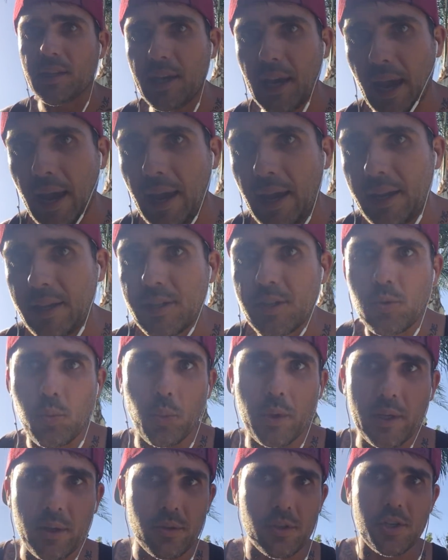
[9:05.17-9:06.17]
canes,
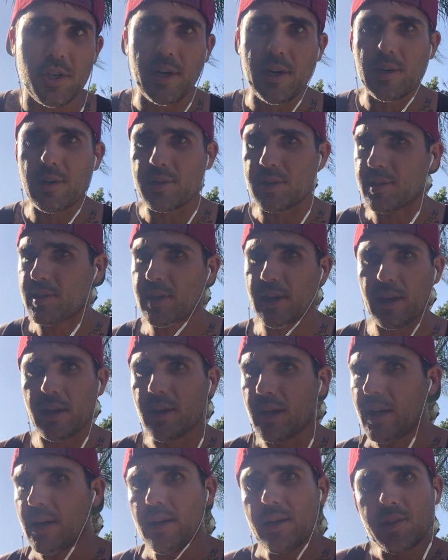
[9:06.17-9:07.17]
wheelchairs. It's like,
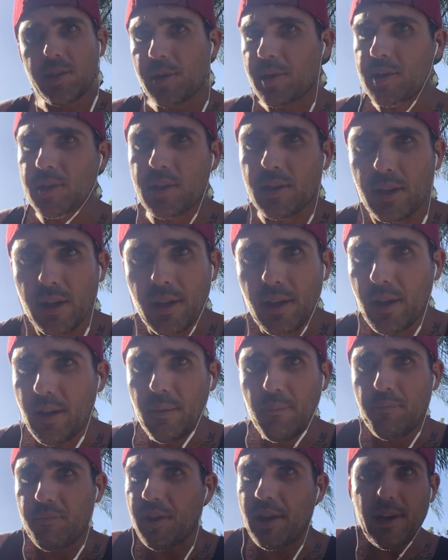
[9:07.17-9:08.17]
seriously,
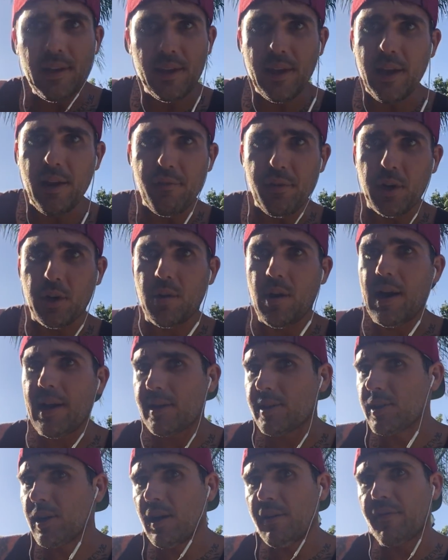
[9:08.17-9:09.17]
if anything ever
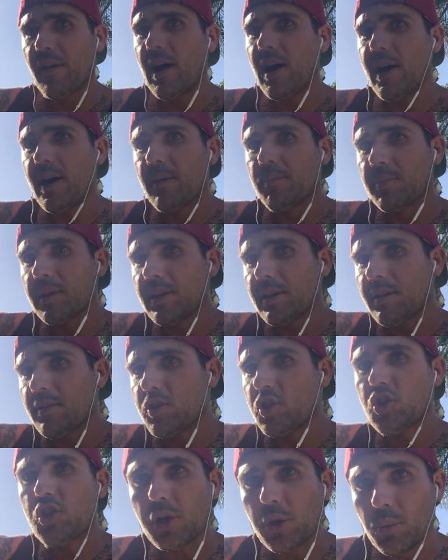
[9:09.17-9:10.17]
cracks off, I am
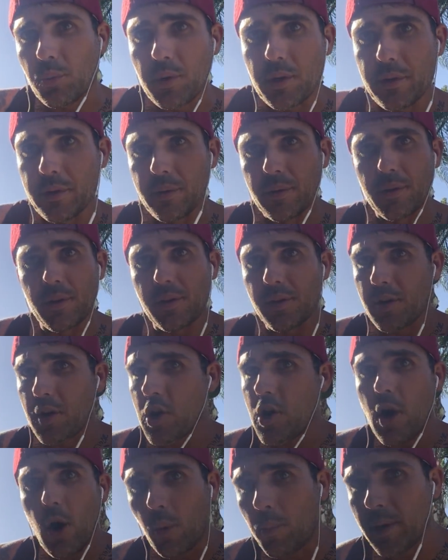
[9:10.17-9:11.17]
screwed.
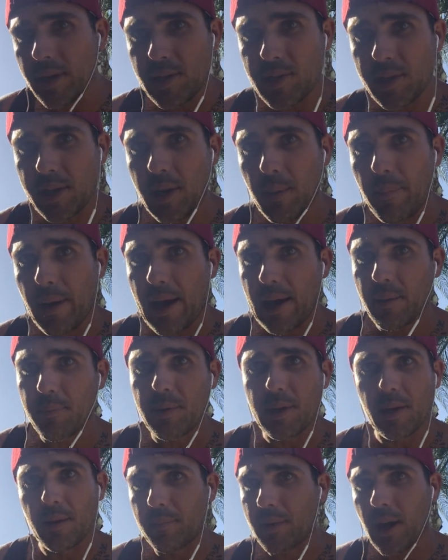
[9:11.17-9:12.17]
Nobody's going to back
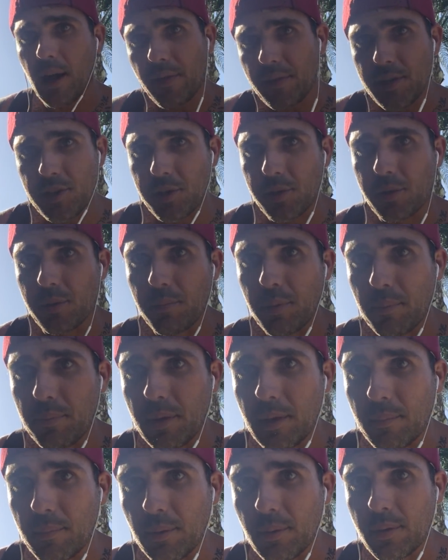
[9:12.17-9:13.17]
me up. Not this group of
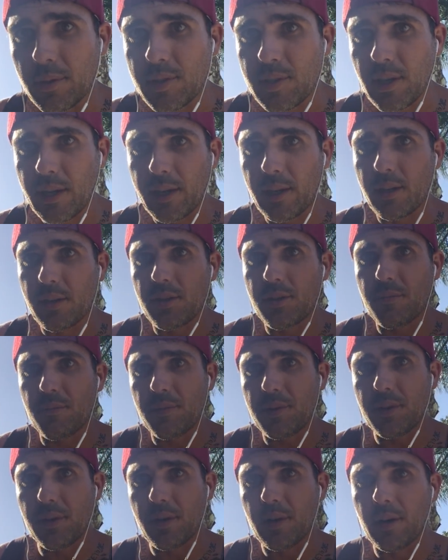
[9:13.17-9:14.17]
people. It's like a,
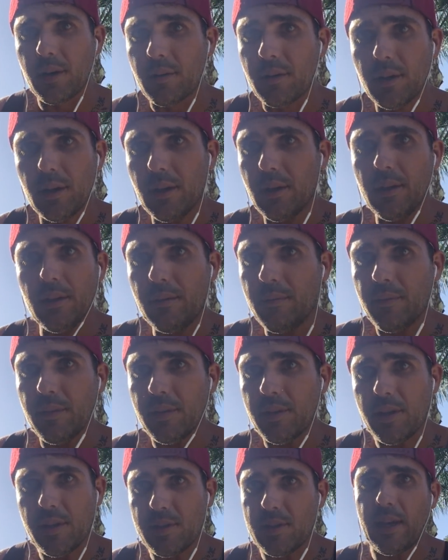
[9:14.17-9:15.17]
you know,
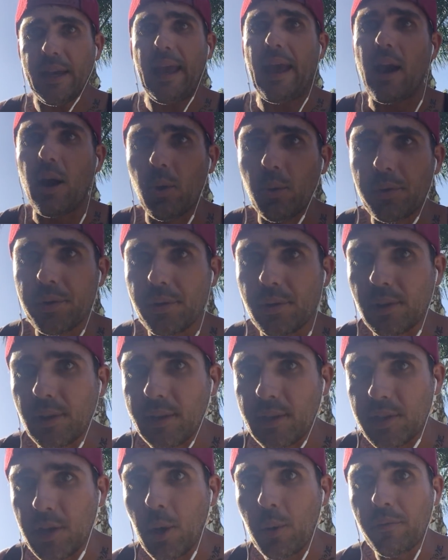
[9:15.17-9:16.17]
it's like
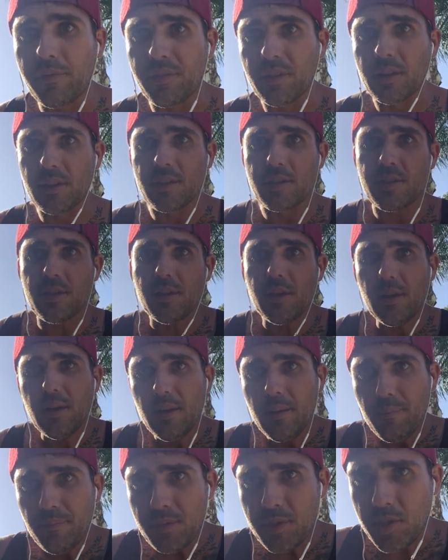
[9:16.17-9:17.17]
elderly dope fiends.
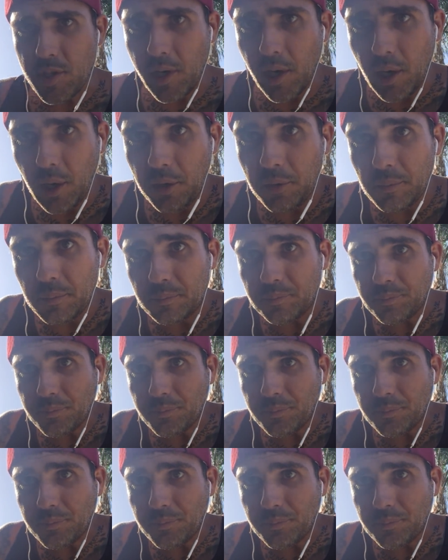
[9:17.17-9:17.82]
So